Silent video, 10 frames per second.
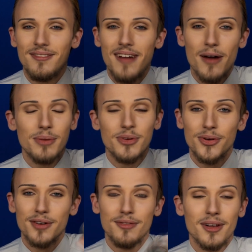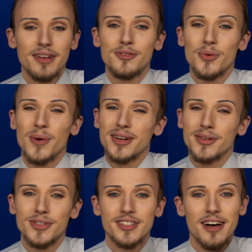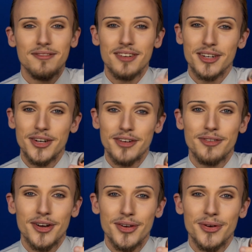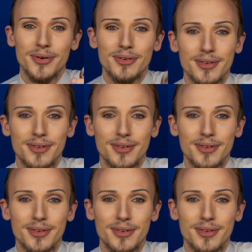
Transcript: very beautiful if you want to do something good for you.